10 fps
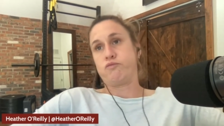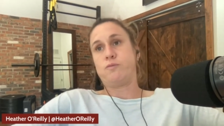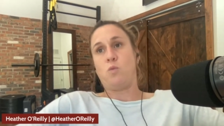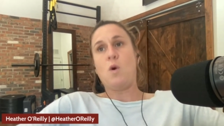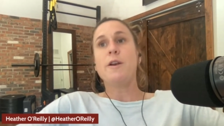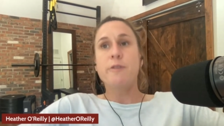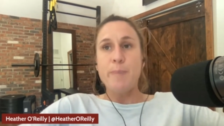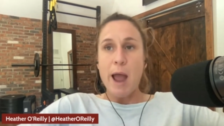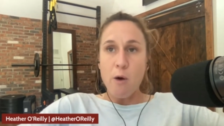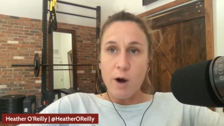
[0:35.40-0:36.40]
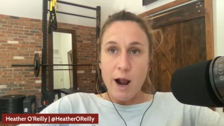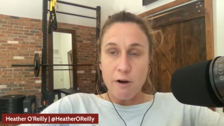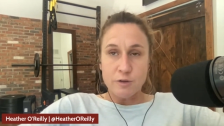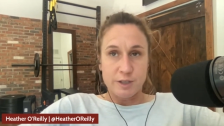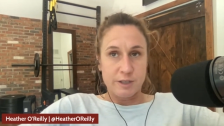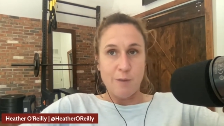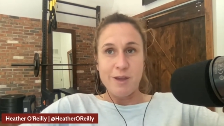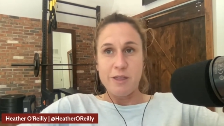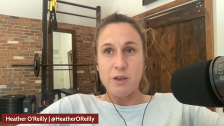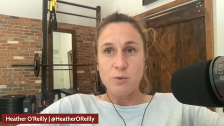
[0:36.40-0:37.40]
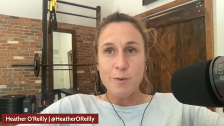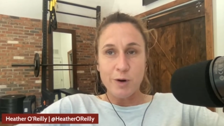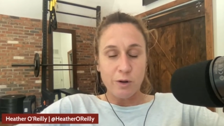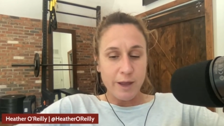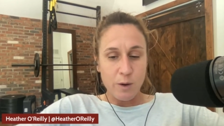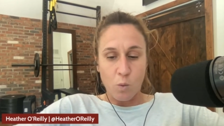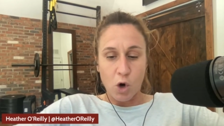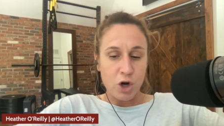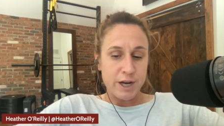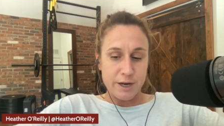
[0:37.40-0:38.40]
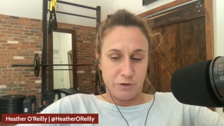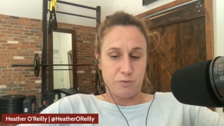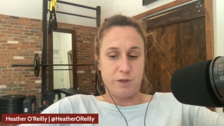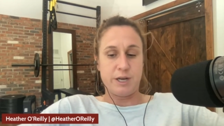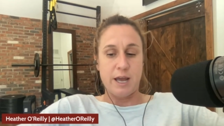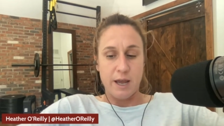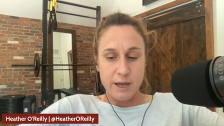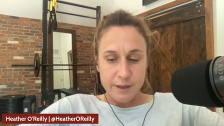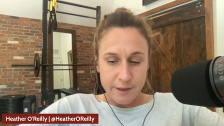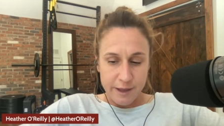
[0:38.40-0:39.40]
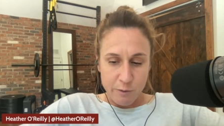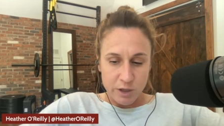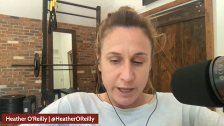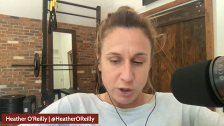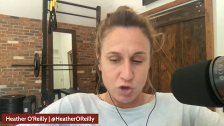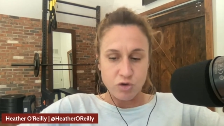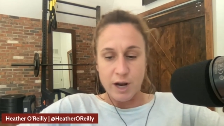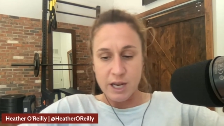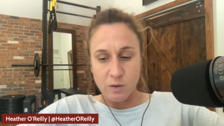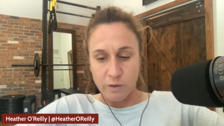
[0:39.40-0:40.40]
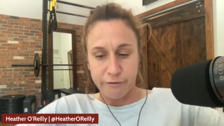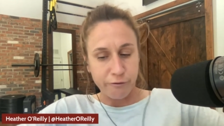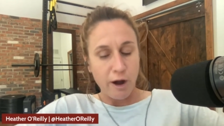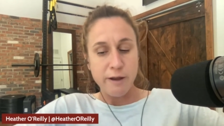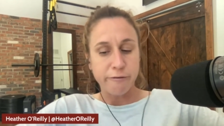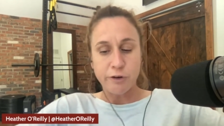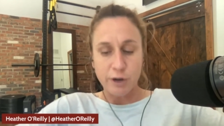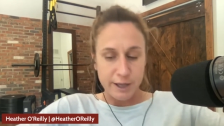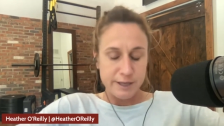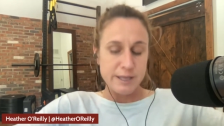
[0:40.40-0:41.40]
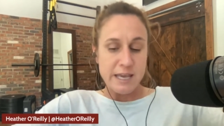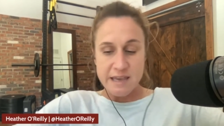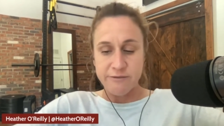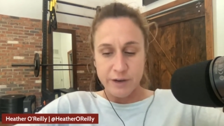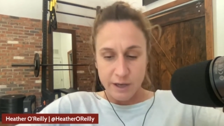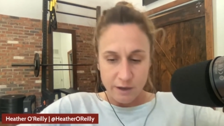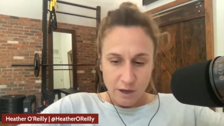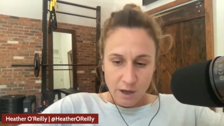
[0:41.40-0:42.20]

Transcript: one of the powerhouses. I mean, these women are like working through the day, and then they would like train with Frankfurt in the evening,